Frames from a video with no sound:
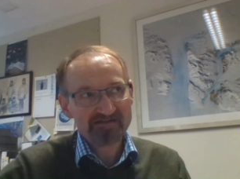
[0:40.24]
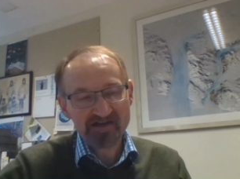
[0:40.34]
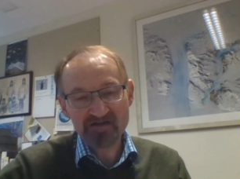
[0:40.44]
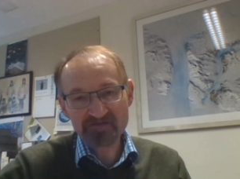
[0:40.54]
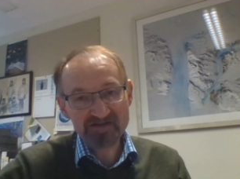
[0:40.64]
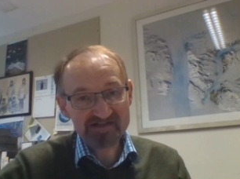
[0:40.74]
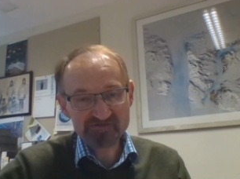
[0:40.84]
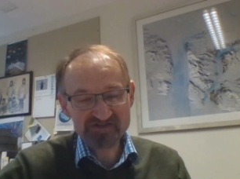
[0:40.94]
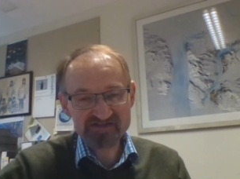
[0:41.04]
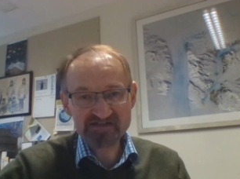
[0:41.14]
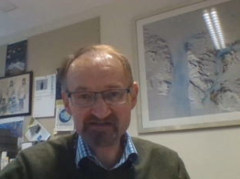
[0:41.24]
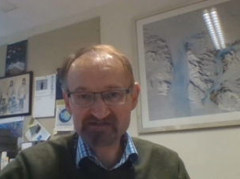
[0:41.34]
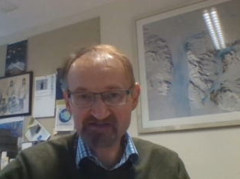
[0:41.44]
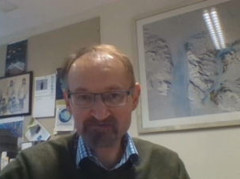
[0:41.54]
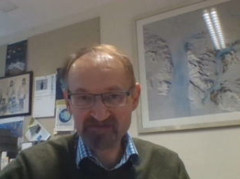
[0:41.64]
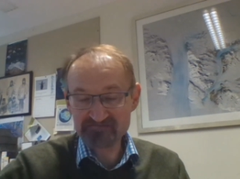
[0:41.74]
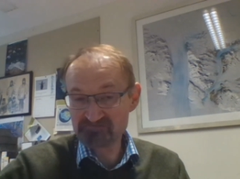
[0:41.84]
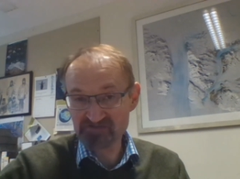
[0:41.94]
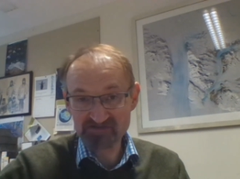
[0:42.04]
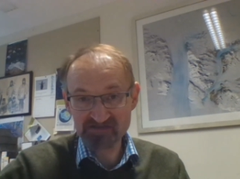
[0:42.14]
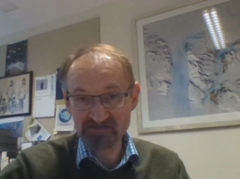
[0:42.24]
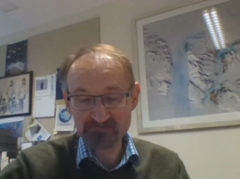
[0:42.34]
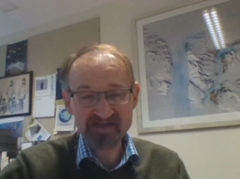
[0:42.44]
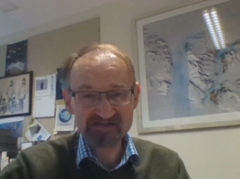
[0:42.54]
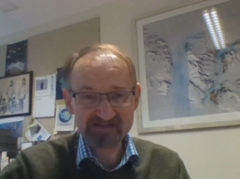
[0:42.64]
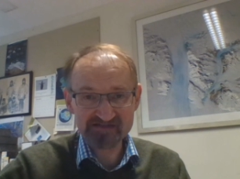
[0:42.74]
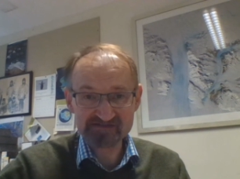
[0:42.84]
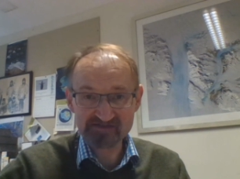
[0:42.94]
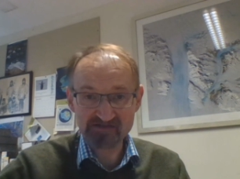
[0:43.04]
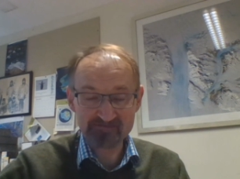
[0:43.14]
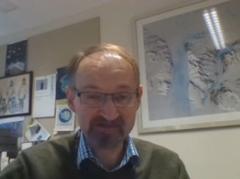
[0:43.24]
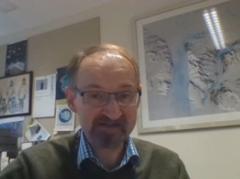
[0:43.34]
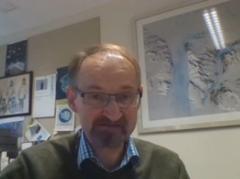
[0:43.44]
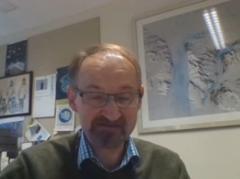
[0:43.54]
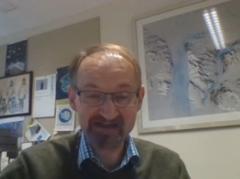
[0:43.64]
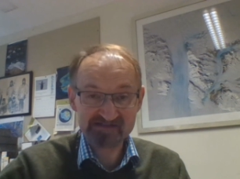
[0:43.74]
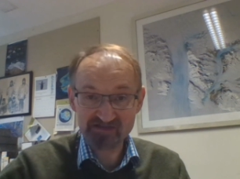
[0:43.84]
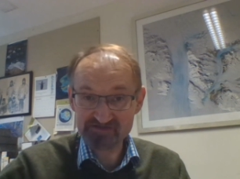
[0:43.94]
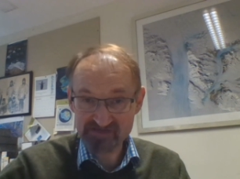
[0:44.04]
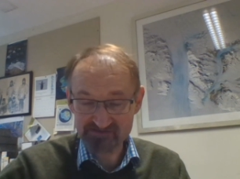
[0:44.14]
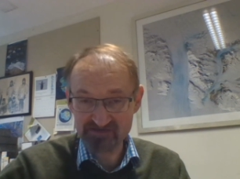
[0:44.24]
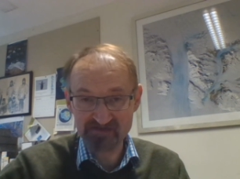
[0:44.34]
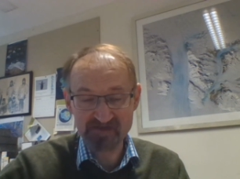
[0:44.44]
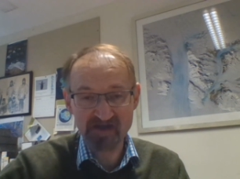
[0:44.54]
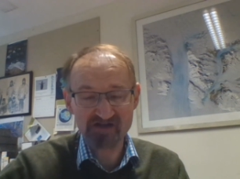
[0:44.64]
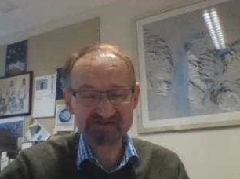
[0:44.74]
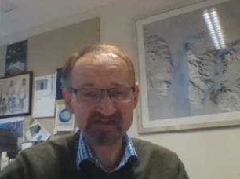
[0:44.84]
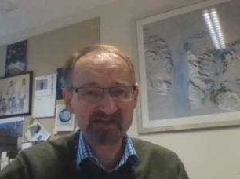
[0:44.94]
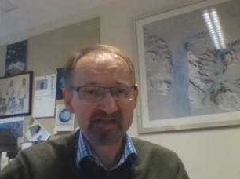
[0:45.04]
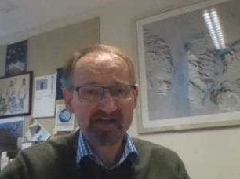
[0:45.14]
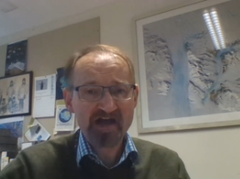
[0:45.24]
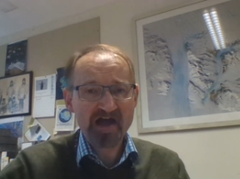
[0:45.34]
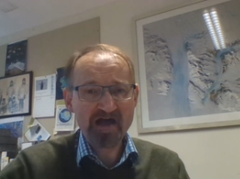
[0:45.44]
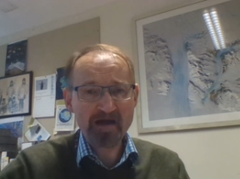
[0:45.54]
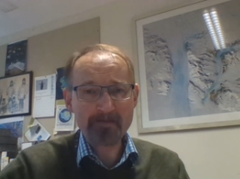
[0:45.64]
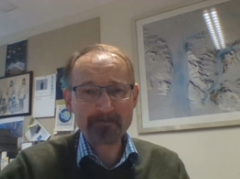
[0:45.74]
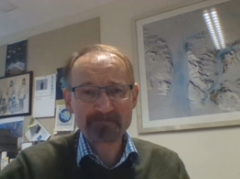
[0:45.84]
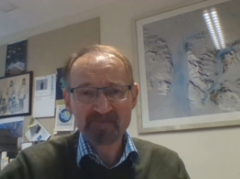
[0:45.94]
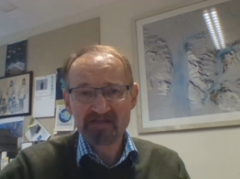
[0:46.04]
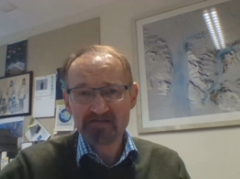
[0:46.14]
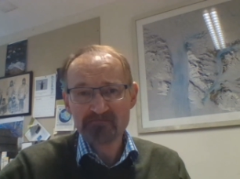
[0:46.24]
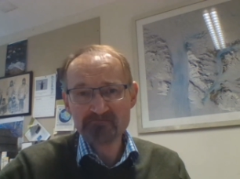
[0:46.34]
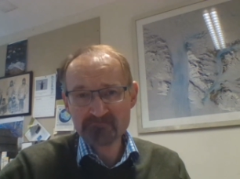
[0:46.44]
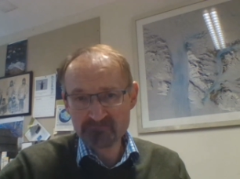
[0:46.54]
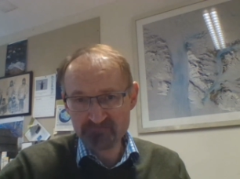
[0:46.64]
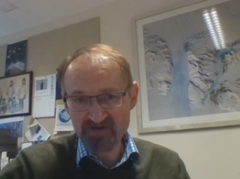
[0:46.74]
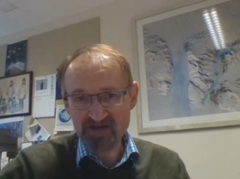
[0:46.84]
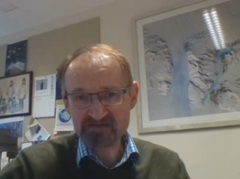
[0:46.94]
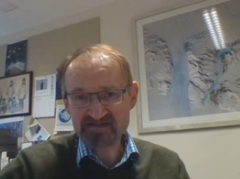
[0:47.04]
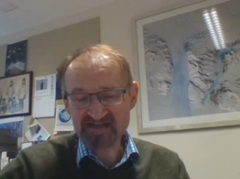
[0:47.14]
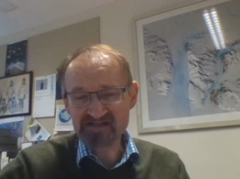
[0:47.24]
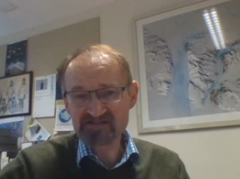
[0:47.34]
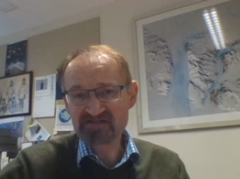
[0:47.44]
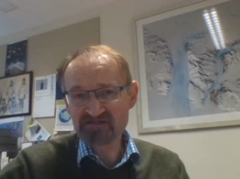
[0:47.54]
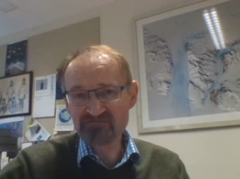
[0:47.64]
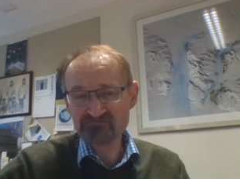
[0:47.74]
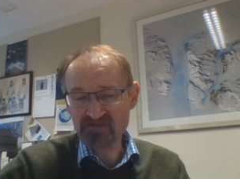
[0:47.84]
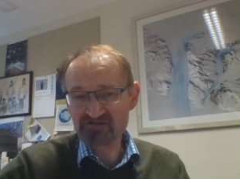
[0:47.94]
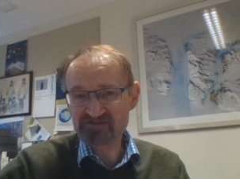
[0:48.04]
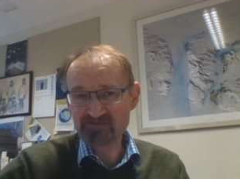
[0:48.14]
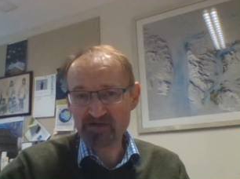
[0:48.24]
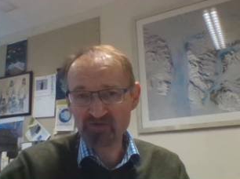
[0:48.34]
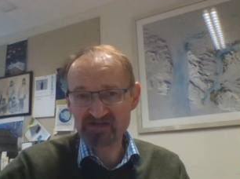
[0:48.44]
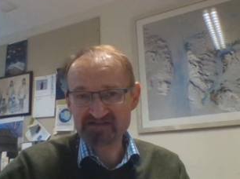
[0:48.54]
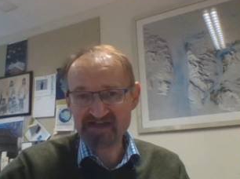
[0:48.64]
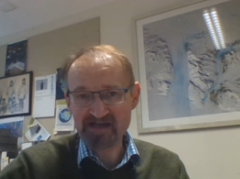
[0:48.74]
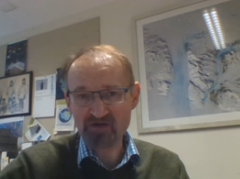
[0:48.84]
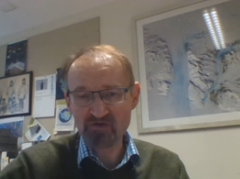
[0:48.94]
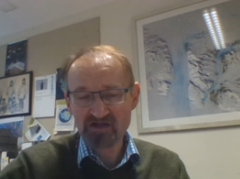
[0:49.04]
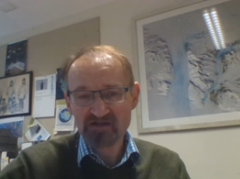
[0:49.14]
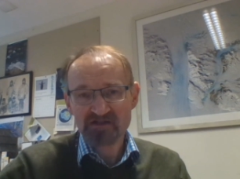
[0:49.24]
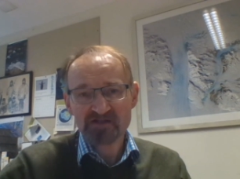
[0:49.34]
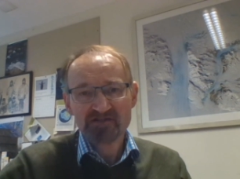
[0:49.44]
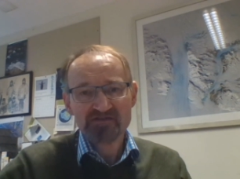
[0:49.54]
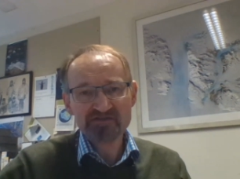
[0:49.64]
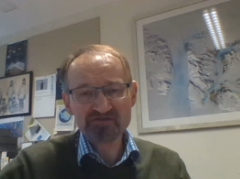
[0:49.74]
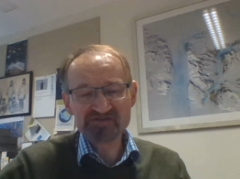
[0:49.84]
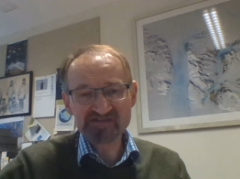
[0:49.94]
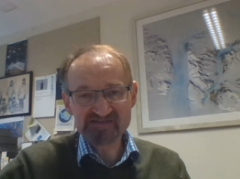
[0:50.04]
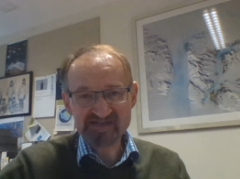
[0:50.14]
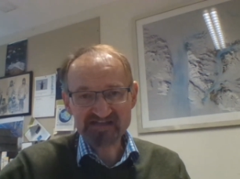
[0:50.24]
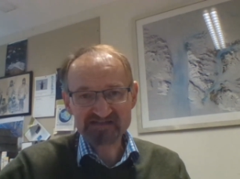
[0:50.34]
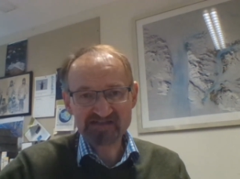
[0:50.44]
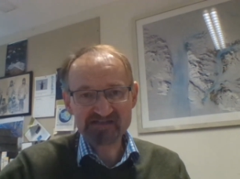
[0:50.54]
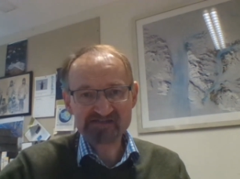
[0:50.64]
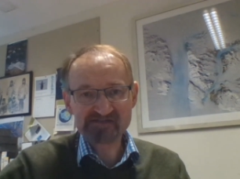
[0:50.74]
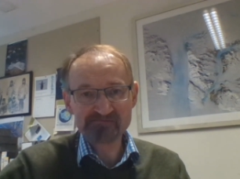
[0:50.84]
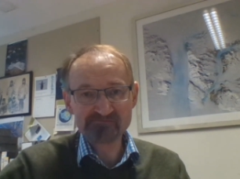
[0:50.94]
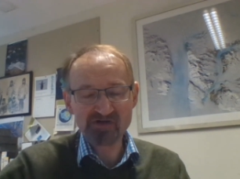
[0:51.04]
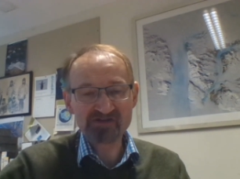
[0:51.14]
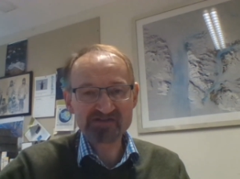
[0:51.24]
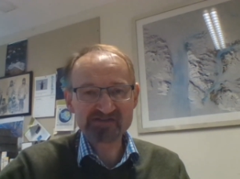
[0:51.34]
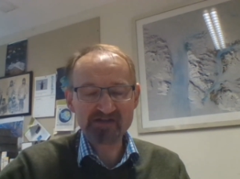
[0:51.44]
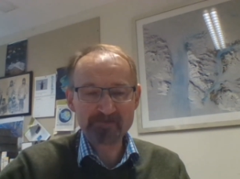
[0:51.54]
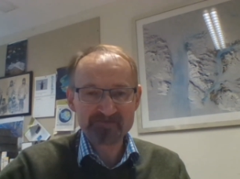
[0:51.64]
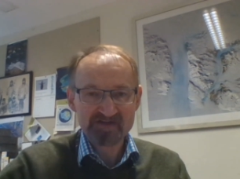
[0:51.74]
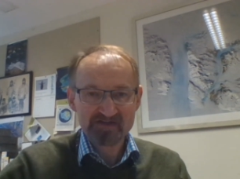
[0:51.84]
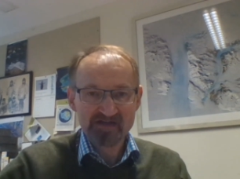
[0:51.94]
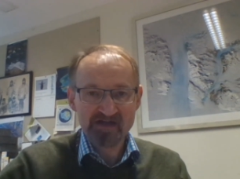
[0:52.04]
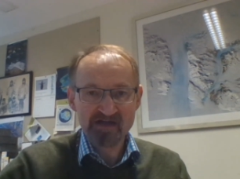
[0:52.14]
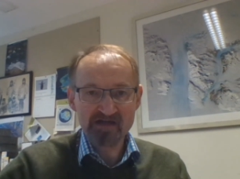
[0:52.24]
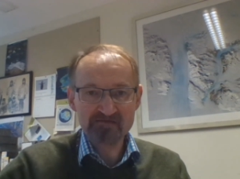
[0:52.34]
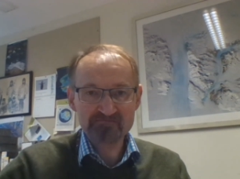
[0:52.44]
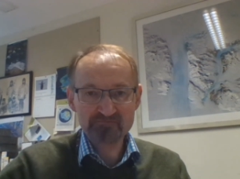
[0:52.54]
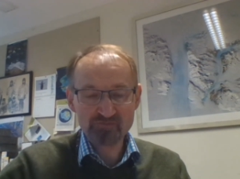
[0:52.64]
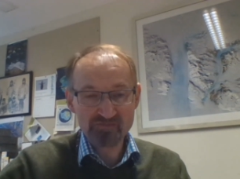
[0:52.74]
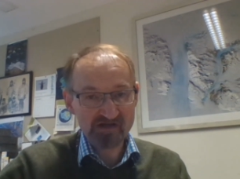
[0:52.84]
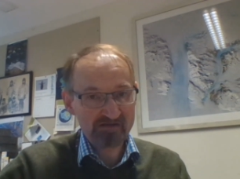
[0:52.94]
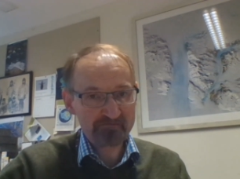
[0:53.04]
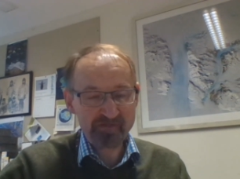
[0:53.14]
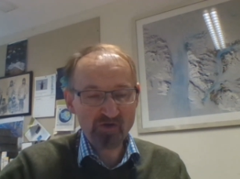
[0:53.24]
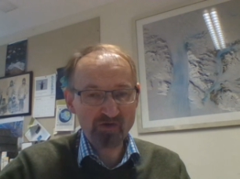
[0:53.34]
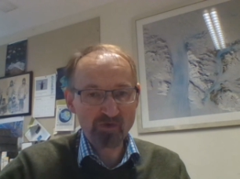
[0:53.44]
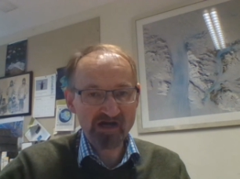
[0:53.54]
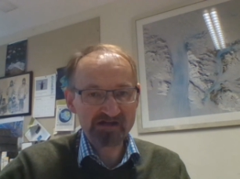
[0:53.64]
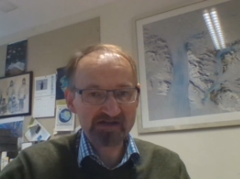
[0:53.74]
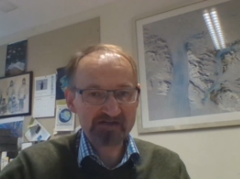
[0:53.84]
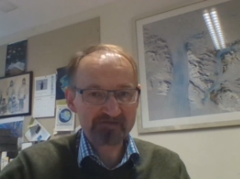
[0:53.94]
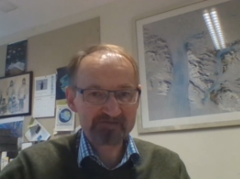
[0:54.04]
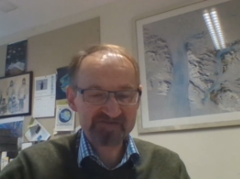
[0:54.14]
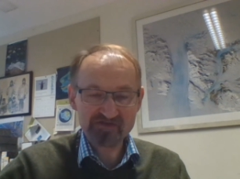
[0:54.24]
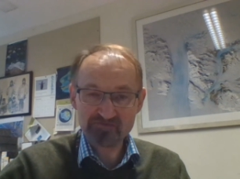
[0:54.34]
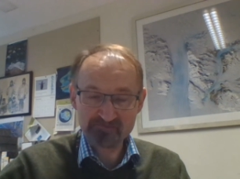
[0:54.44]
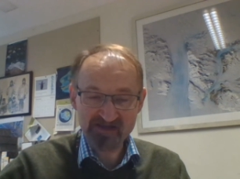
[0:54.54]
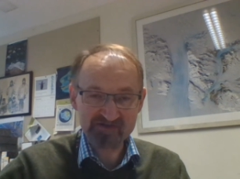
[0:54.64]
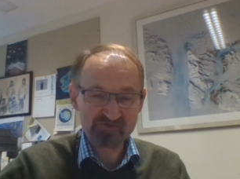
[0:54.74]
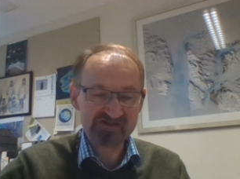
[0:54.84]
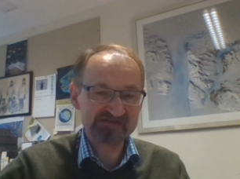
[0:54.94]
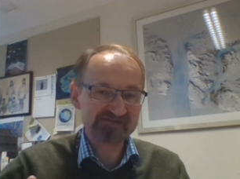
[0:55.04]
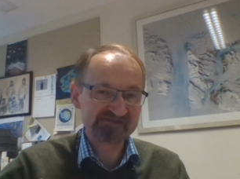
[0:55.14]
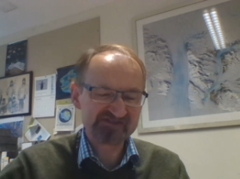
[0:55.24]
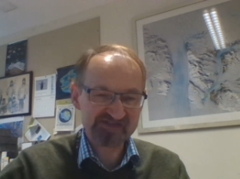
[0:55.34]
over the last 20 years, I've been looking at many things um, in Antarctica and in the Arctic. Um, but I tend to do most of my work now using satellites to monitor um, polar wildlife. So penguins,